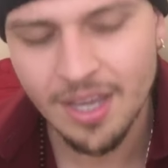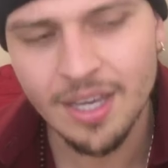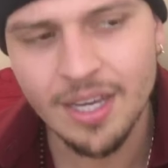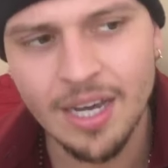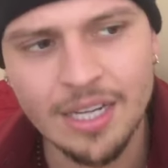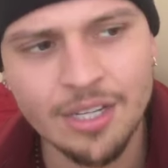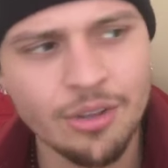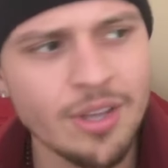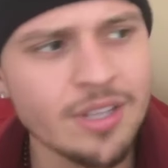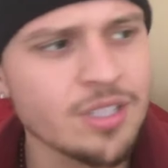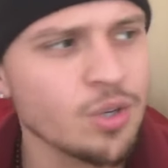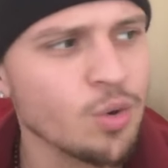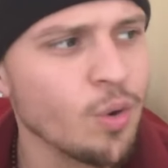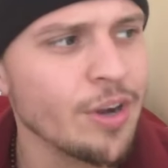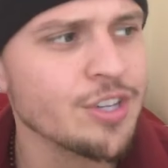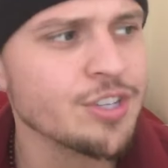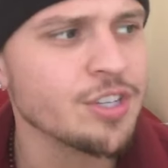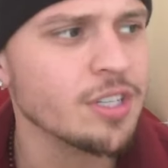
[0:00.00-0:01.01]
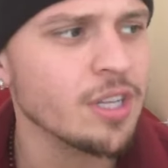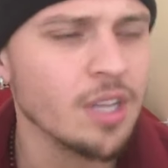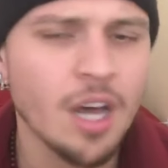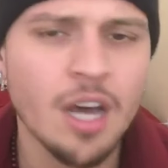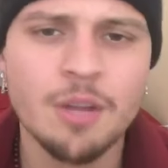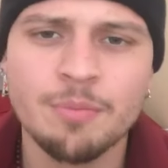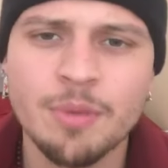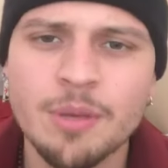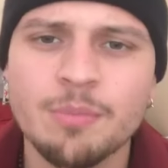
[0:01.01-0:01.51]
I know that's a question a
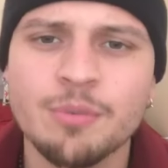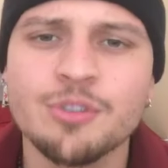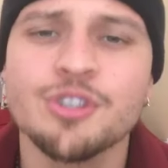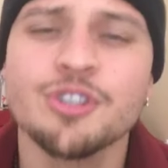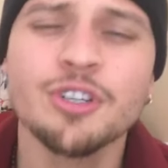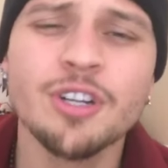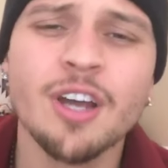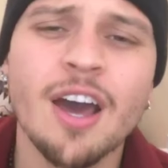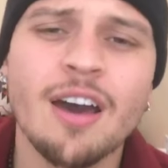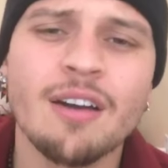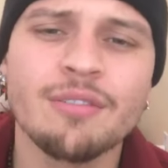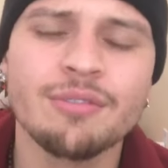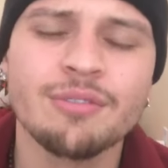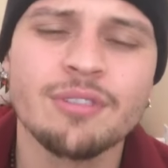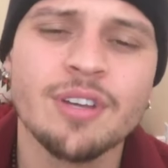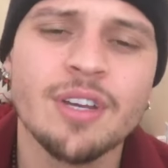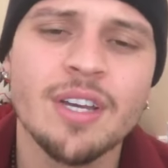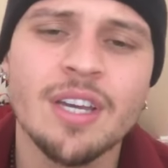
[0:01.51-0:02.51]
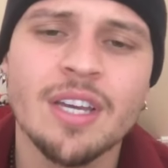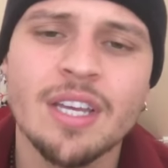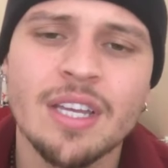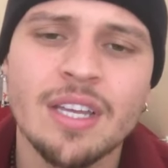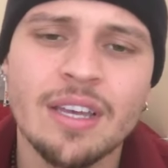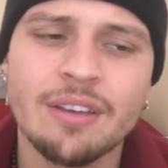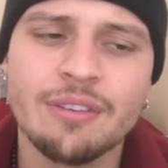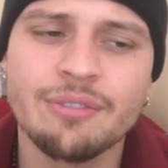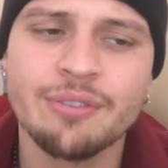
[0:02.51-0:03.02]
lot of people should have.
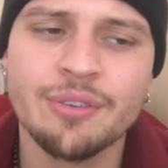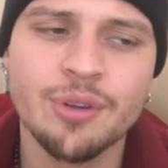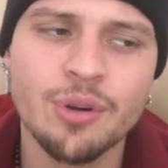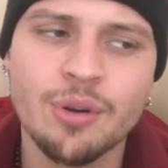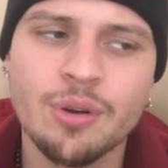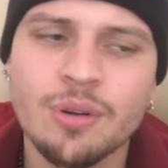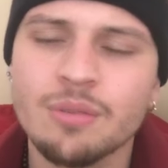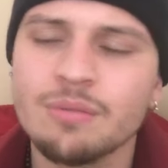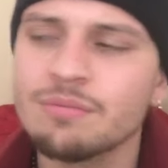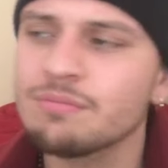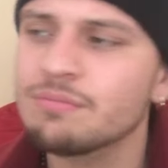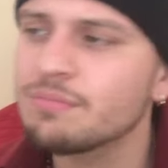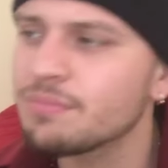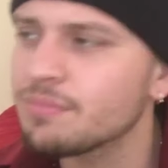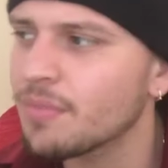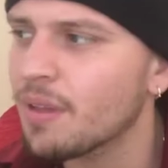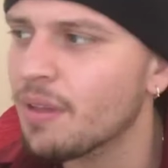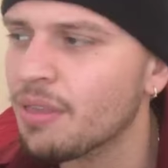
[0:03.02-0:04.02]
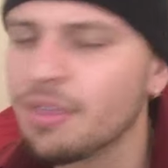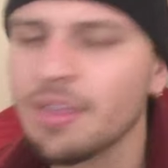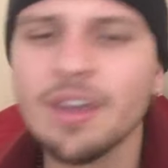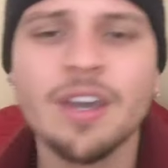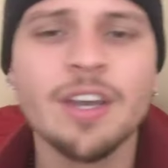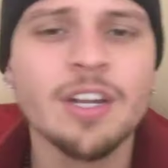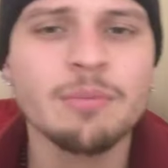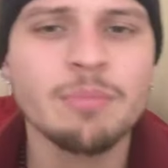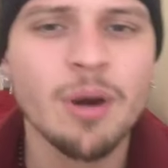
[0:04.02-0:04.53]
If you're
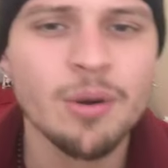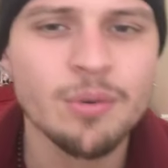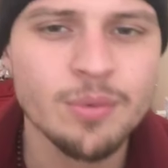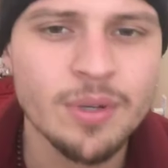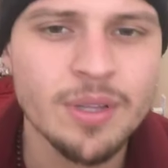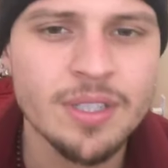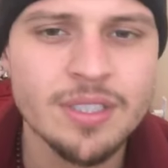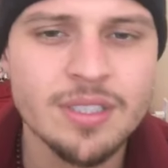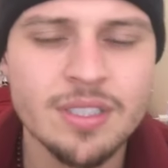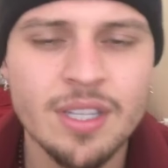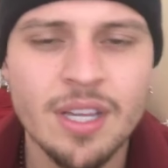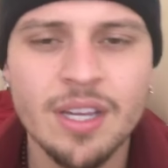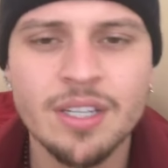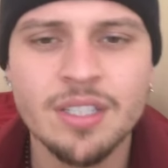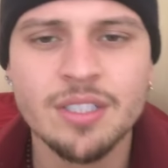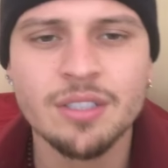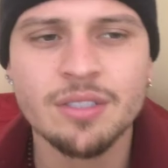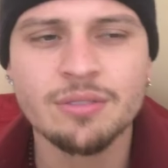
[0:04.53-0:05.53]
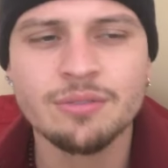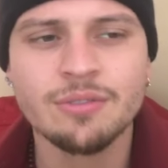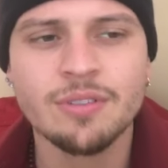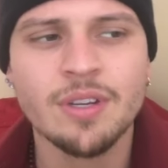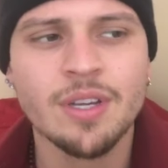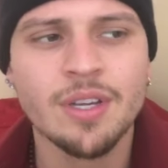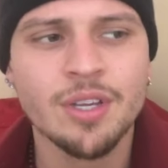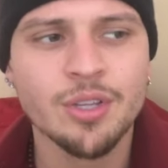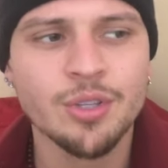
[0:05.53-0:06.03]
thinking about real estate, if
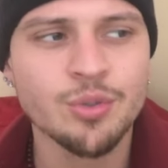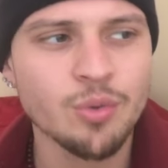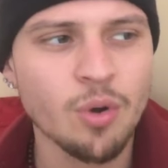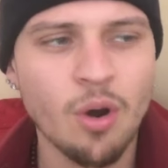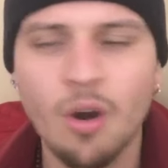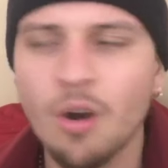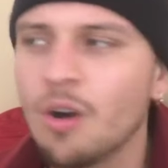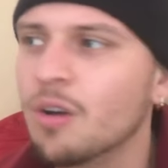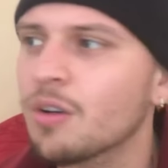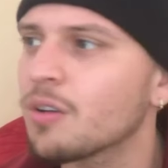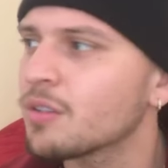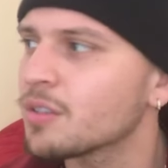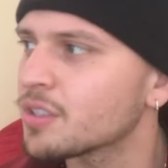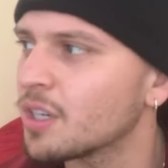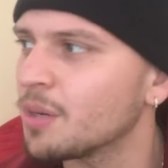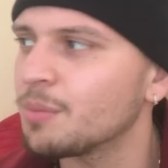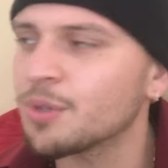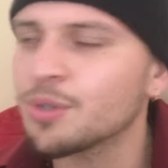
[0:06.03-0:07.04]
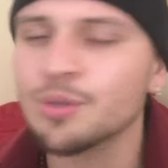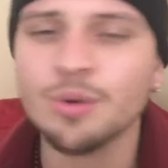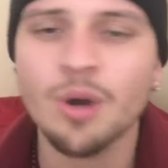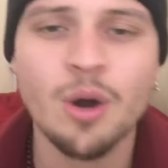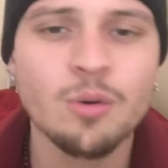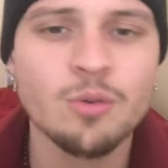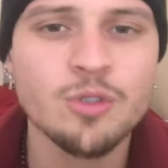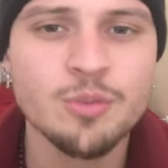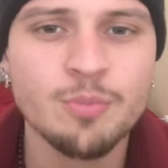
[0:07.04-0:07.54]
you are someone who
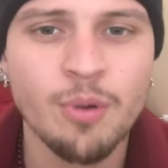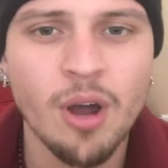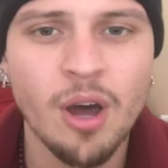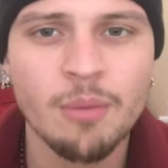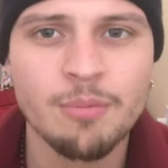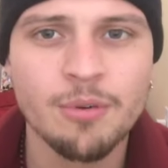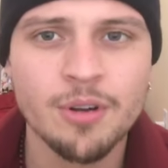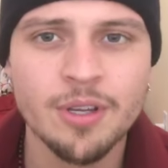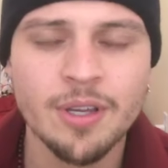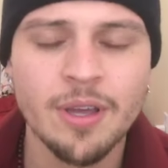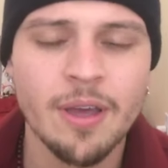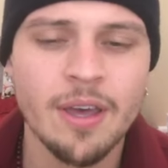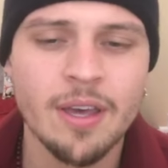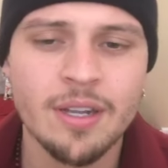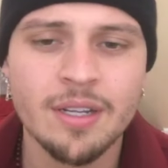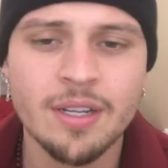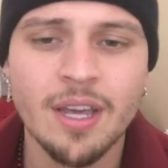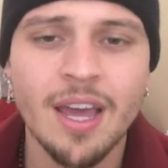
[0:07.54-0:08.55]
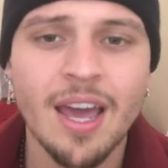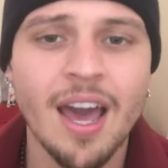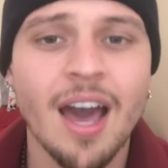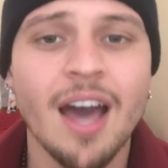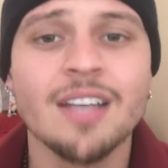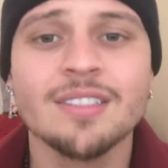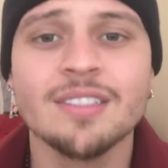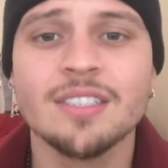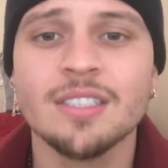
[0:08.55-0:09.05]
owns property and
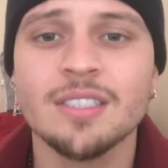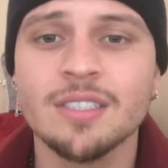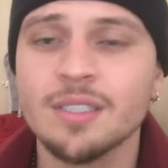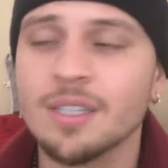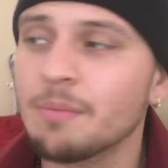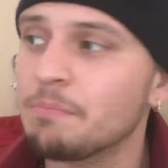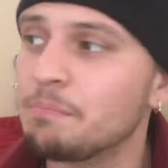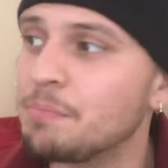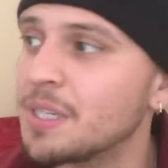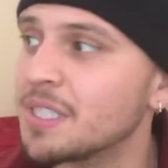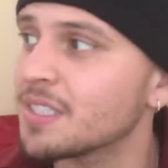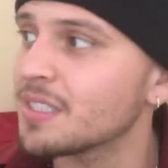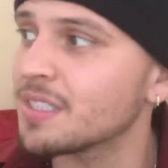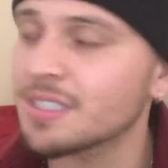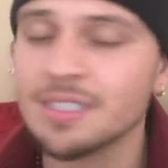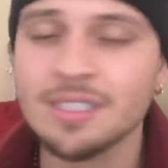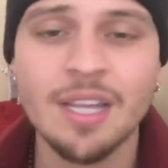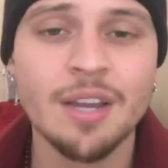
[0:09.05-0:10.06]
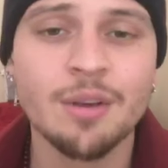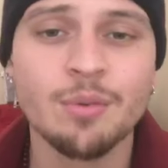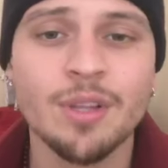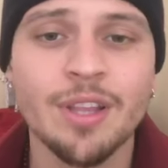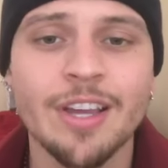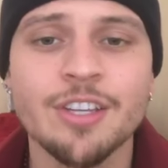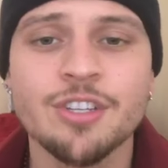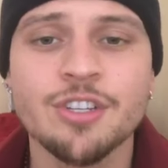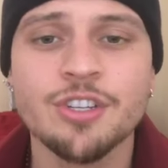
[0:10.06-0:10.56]
has these business-like
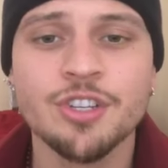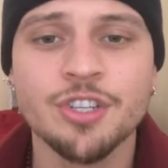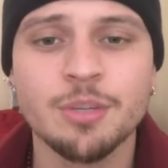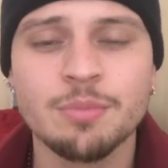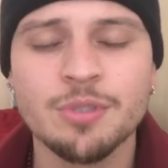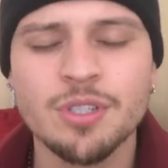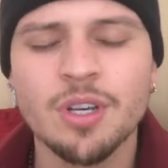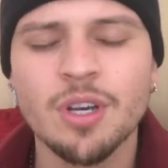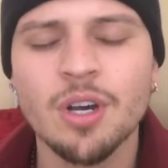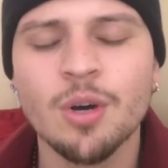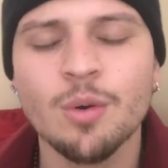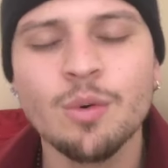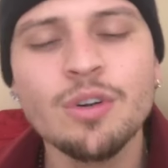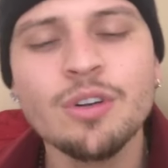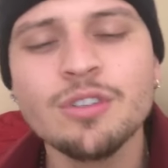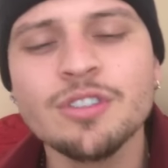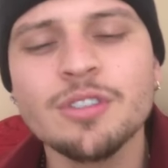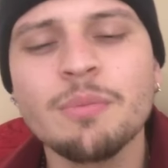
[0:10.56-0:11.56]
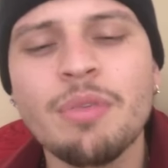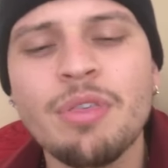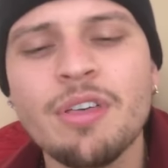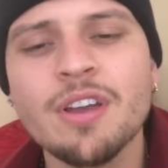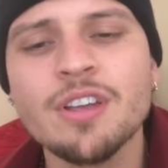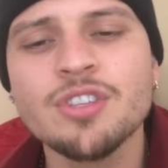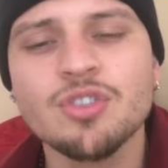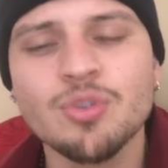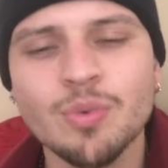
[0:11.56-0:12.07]
relationships, what are some
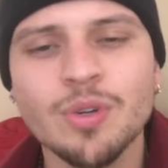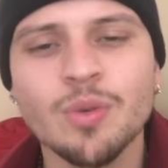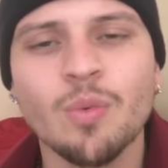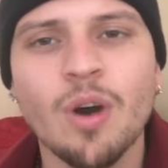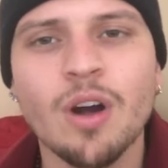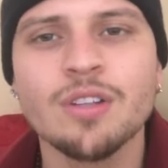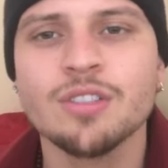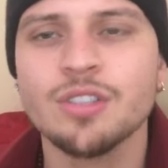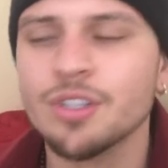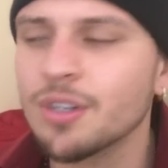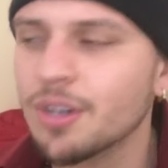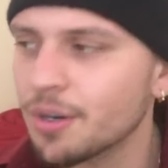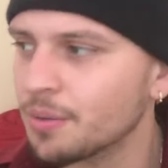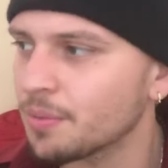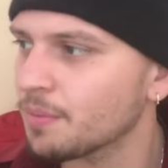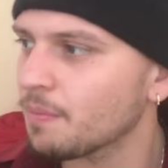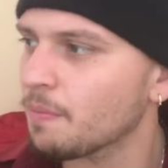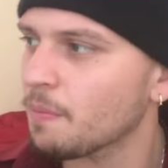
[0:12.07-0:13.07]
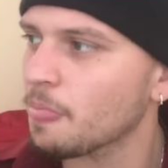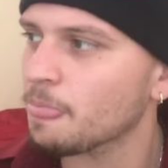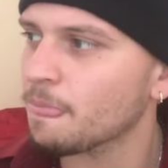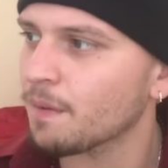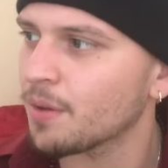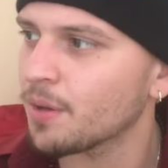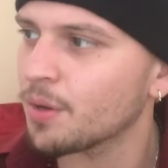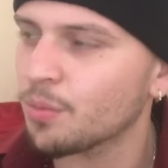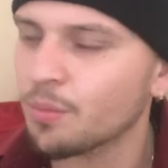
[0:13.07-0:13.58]
things you would want to know
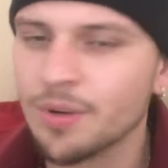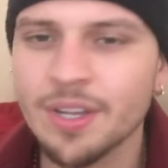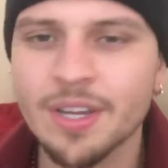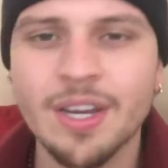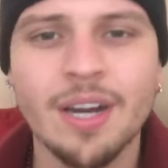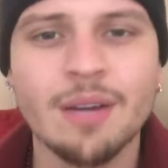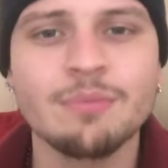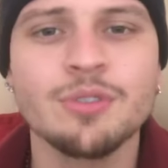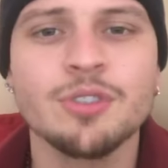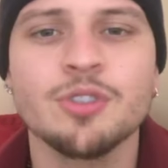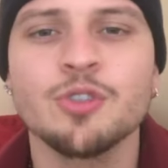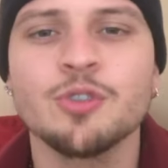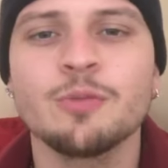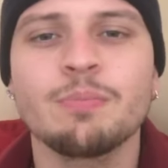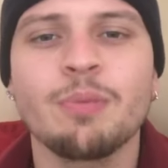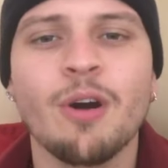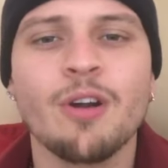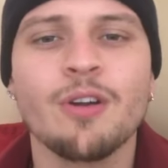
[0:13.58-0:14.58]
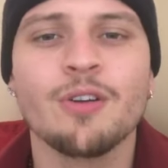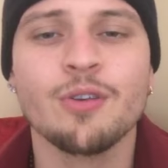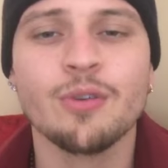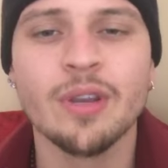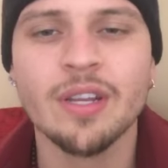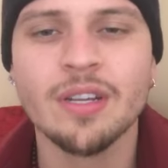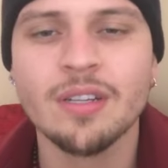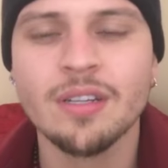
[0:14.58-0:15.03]
when it comes to partnering?